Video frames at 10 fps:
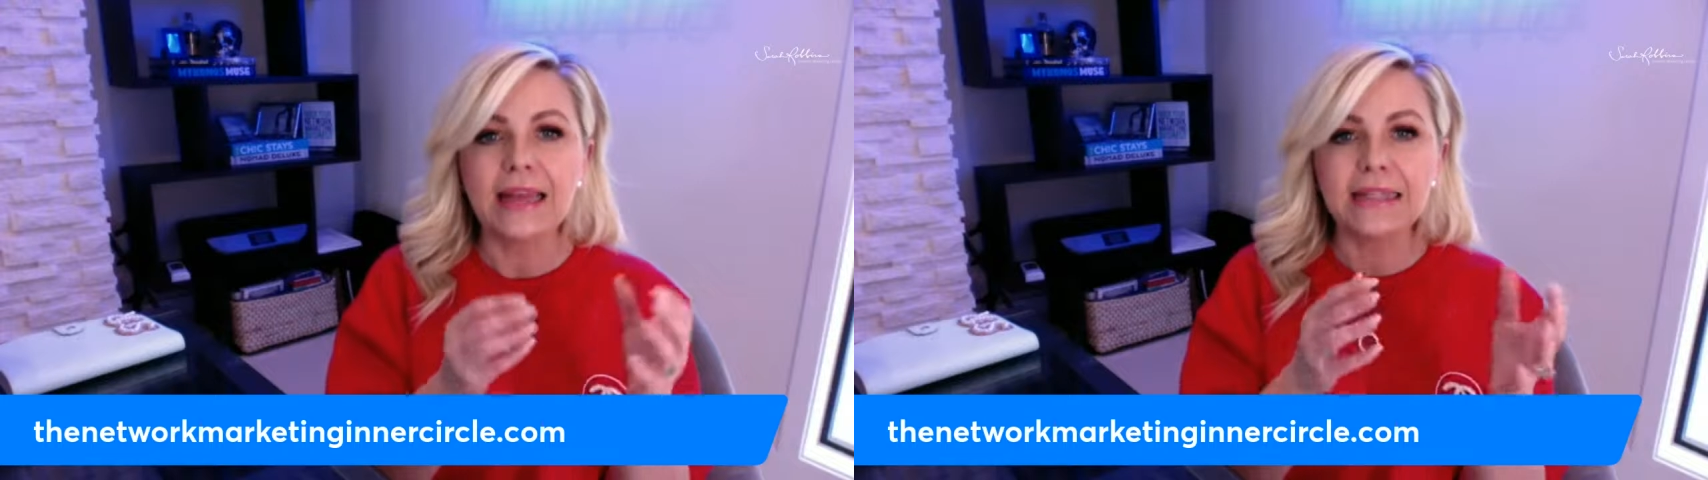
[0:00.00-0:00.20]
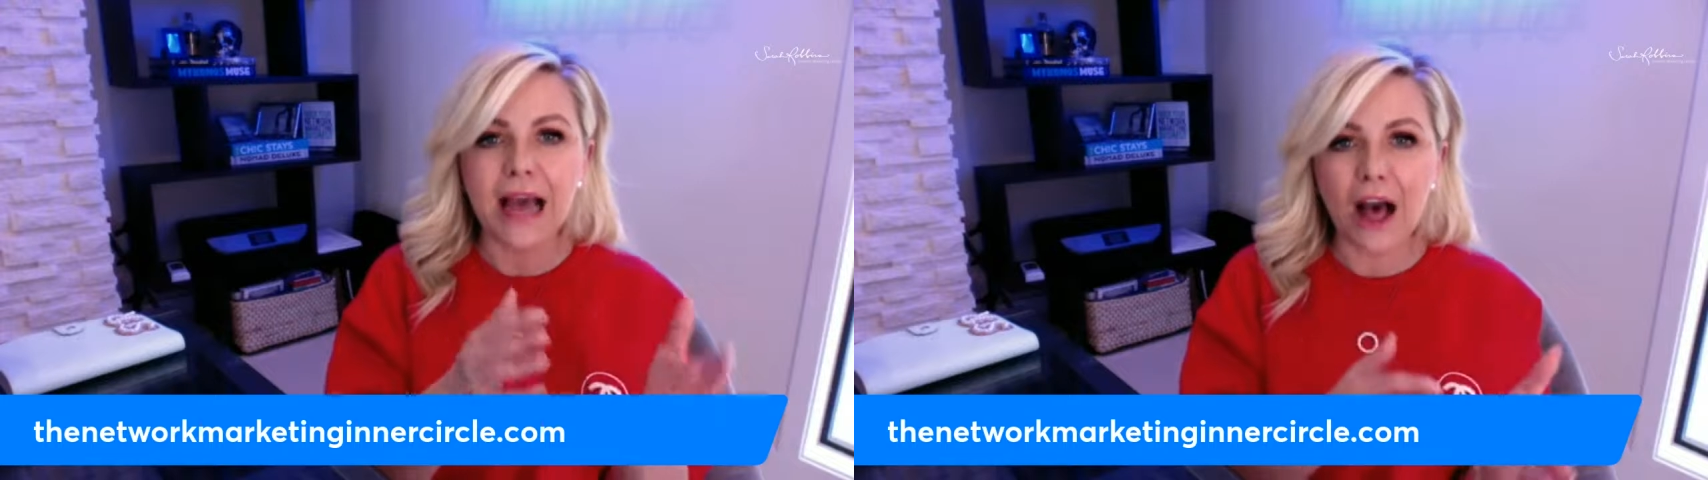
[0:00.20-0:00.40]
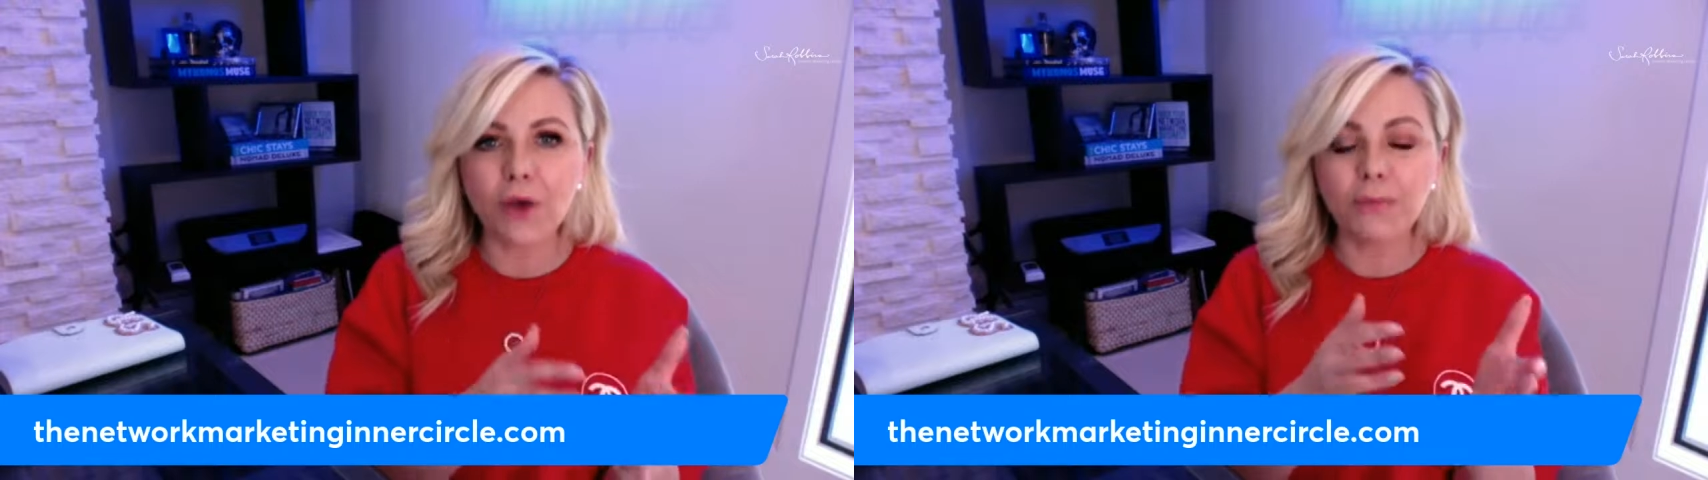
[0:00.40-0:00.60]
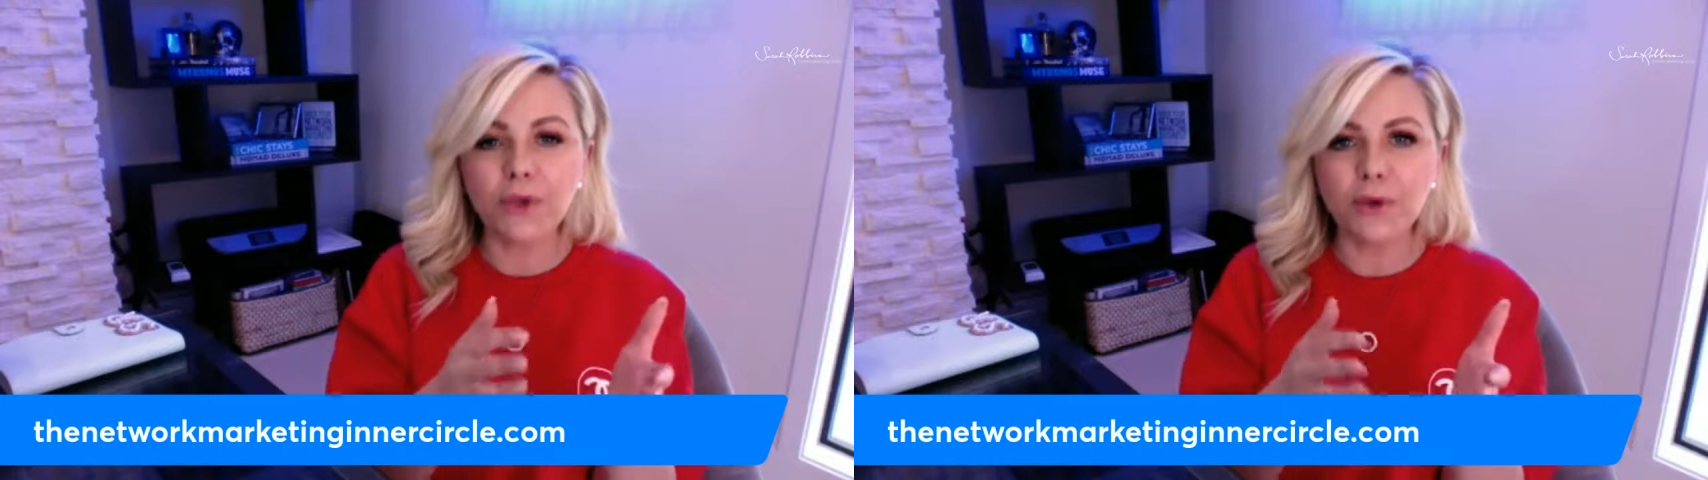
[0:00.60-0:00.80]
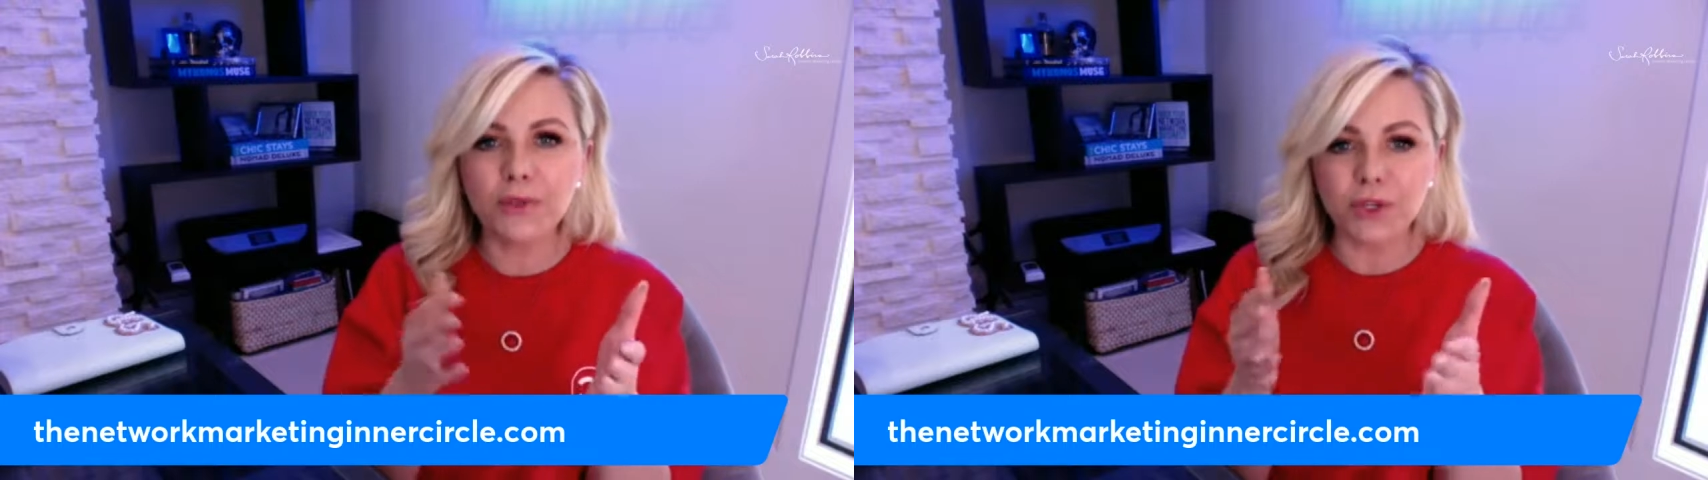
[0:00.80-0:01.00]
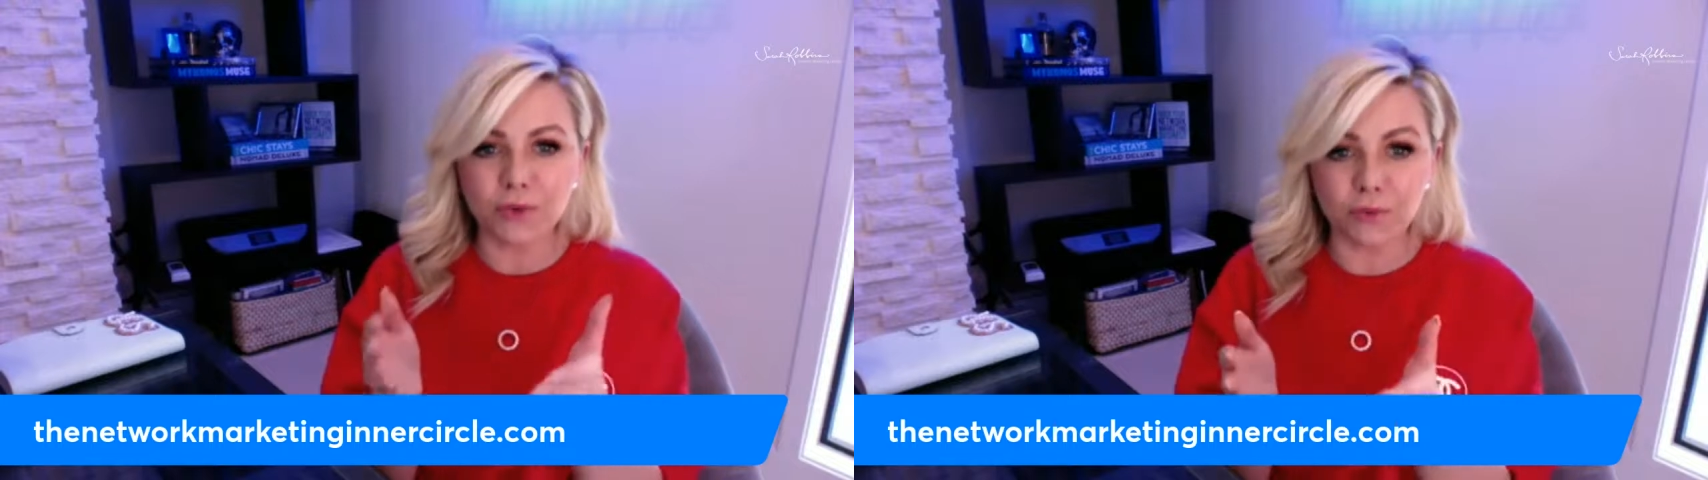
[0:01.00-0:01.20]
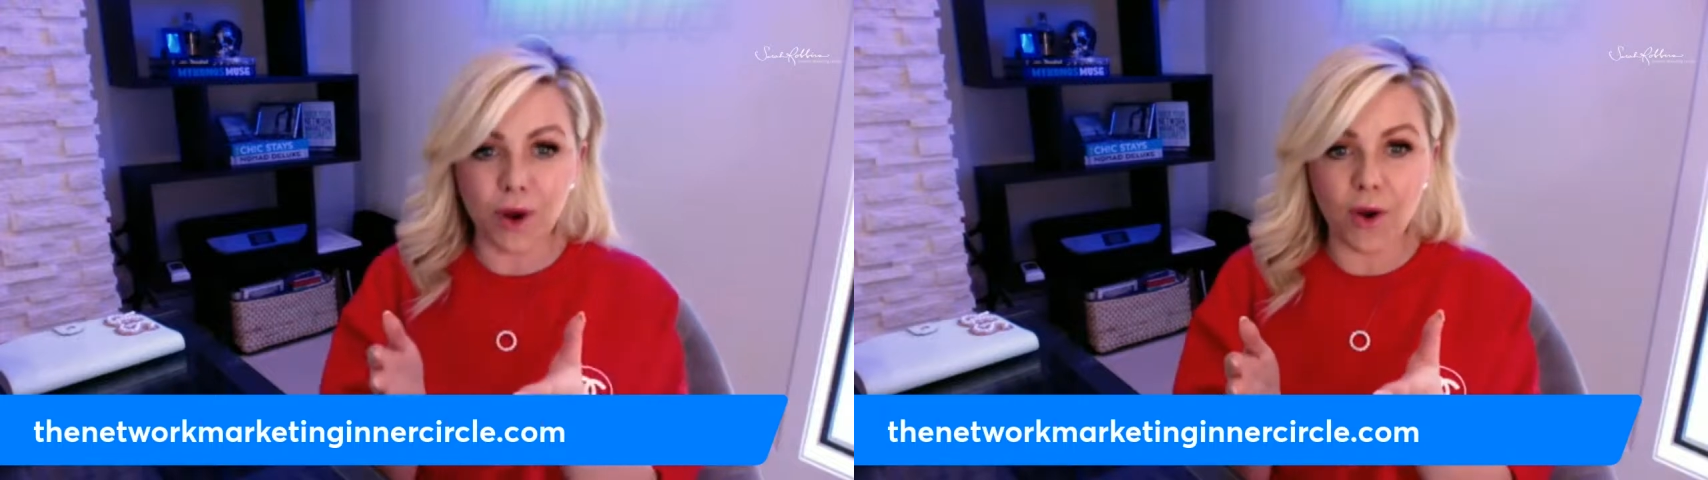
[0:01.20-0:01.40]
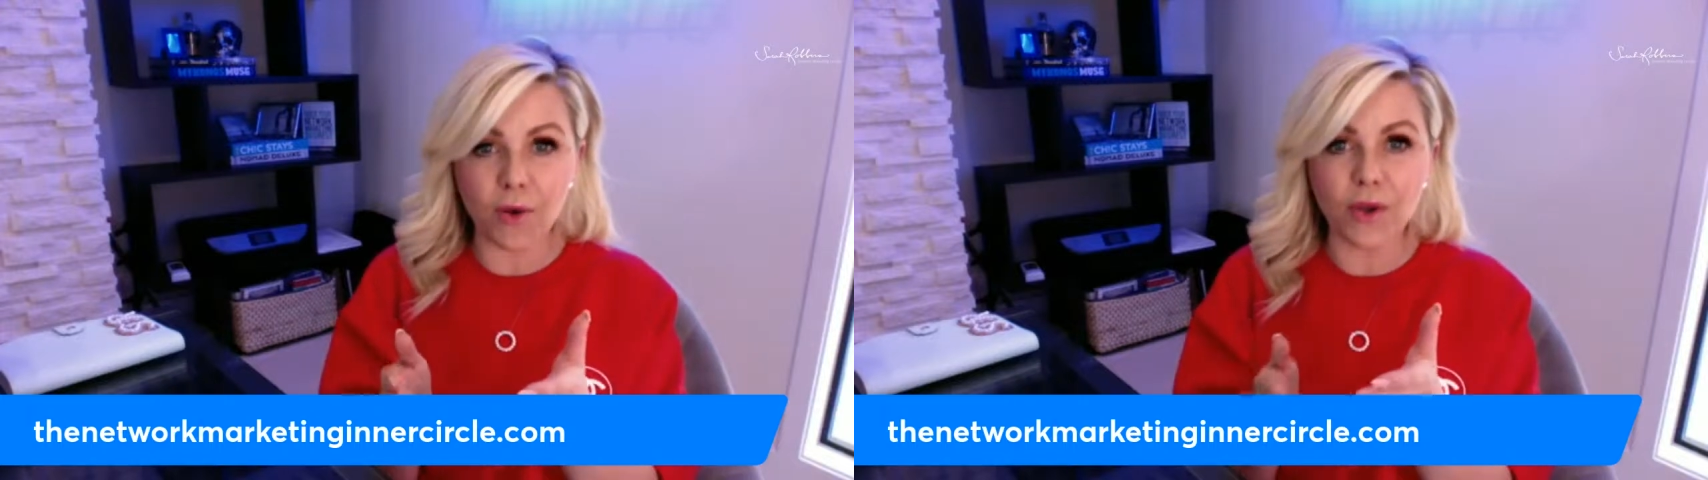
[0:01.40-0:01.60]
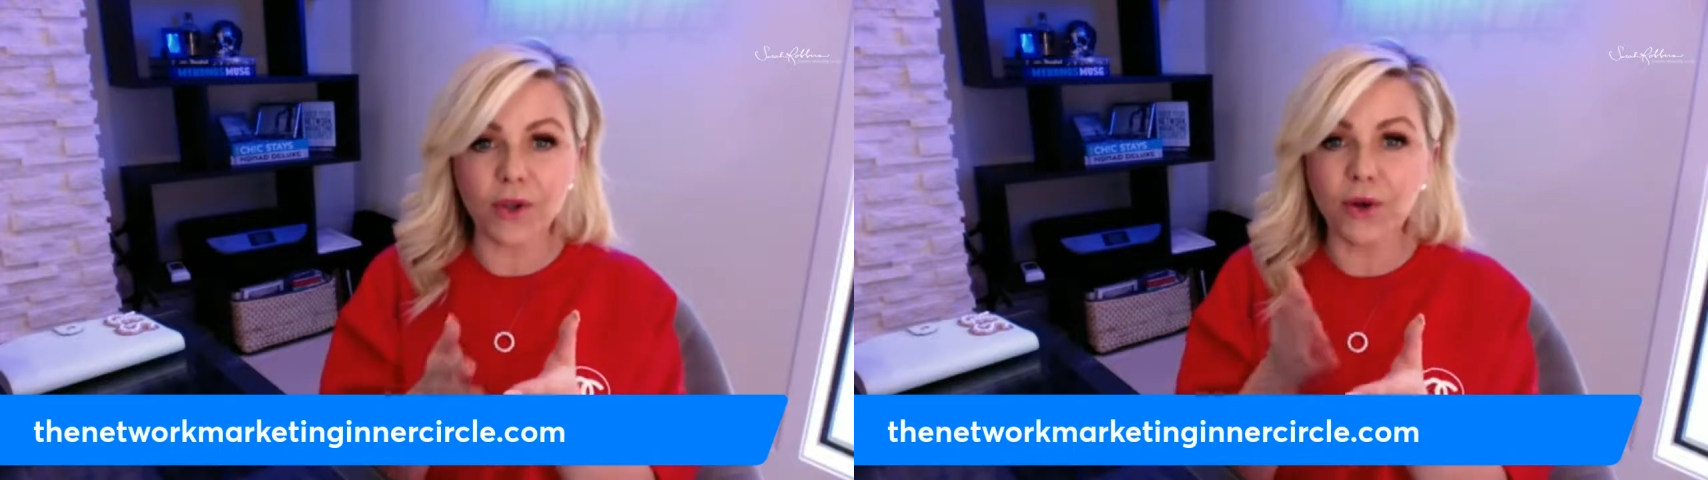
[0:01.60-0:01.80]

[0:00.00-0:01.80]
to help you to grow